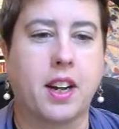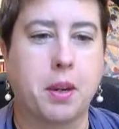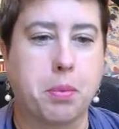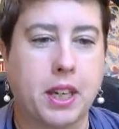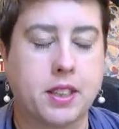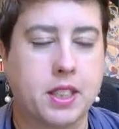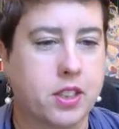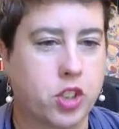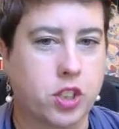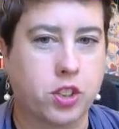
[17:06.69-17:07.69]
I pay
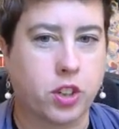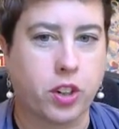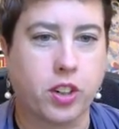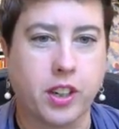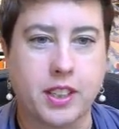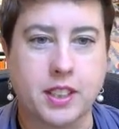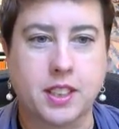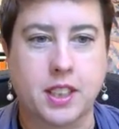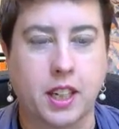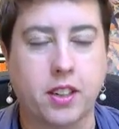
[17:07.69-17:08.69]
attention to her
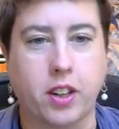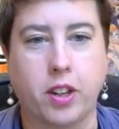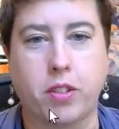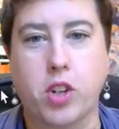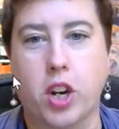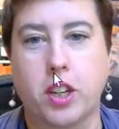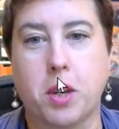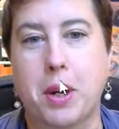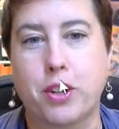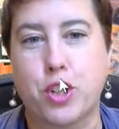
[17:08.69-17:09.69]
instead of talking about